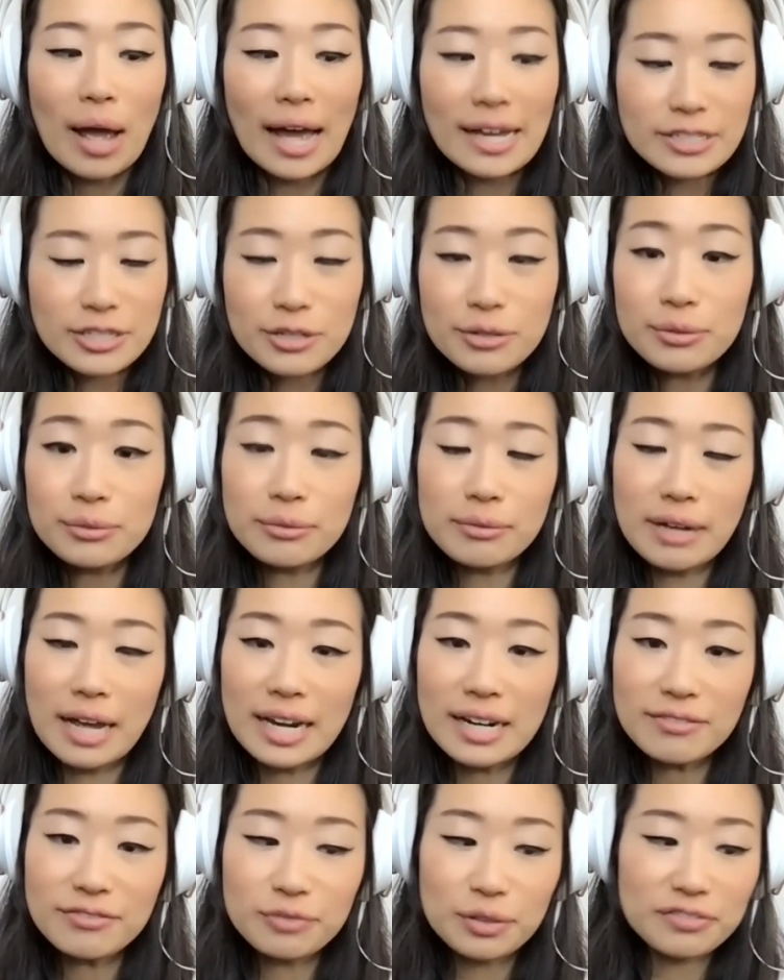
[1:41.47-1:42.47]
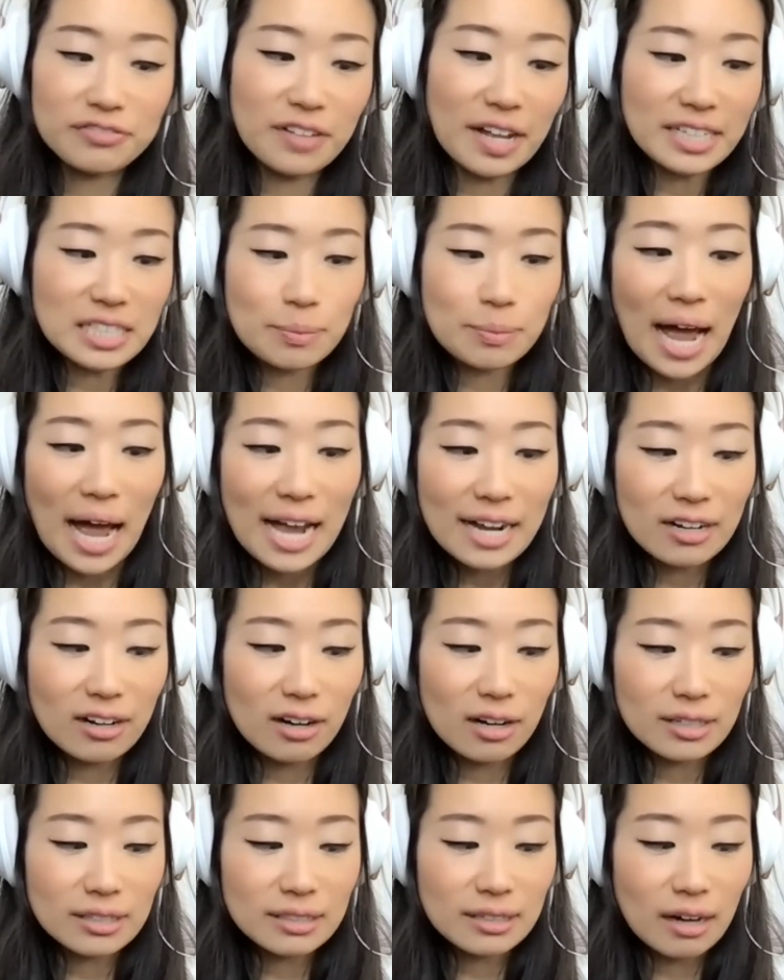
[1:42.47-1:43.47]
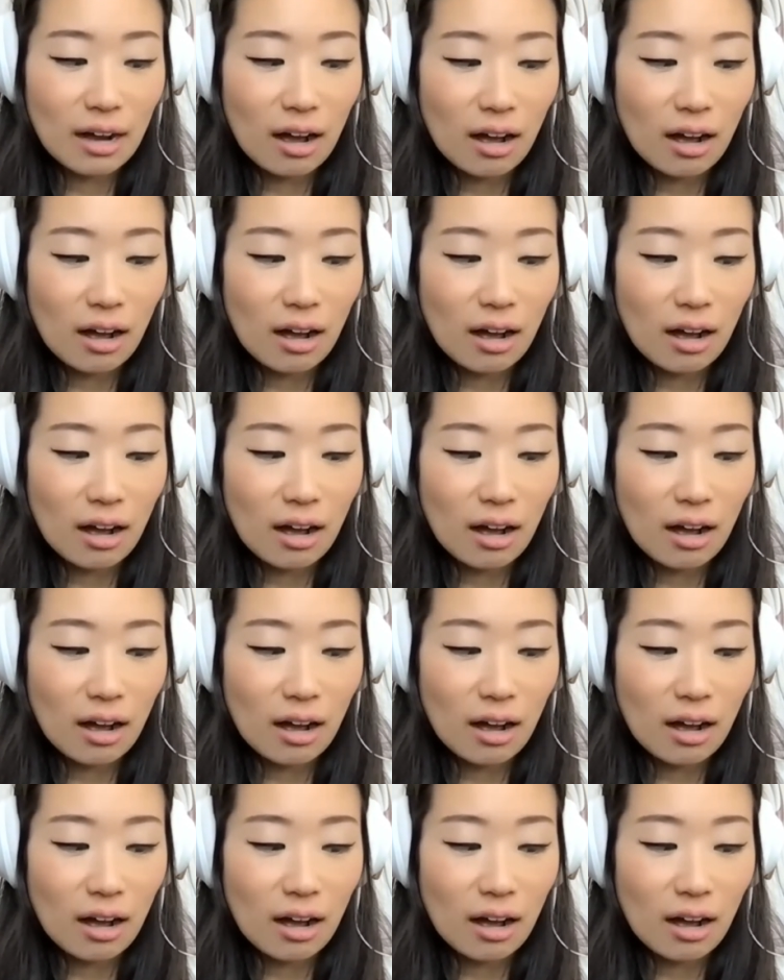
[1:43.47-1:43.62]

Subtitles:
As you kind of reflect back on